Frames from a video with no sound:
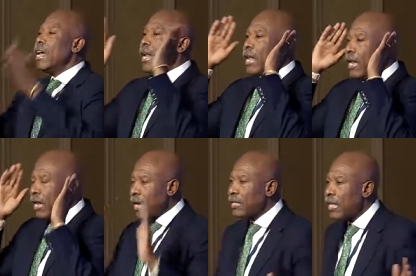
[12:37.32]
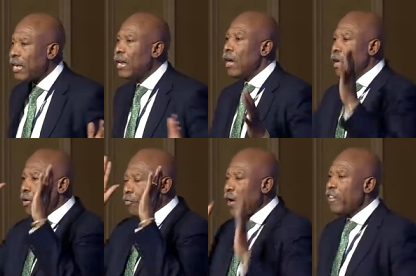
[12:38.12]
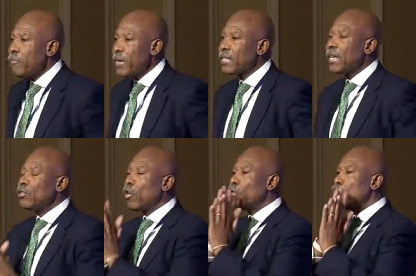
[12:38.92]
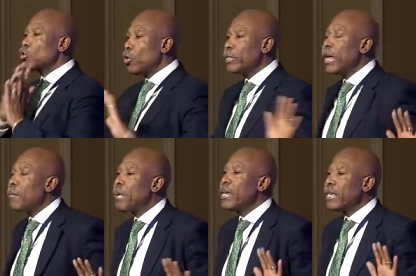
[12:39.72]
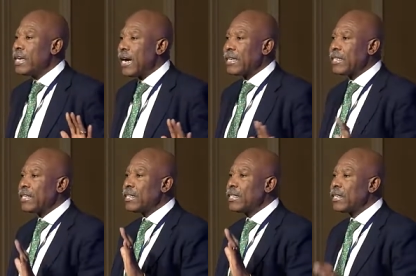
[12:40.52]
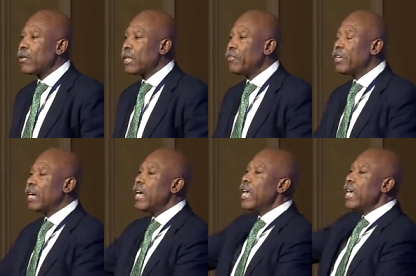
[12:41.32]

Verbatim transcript: less than 5% of the total banking assets in South Africa,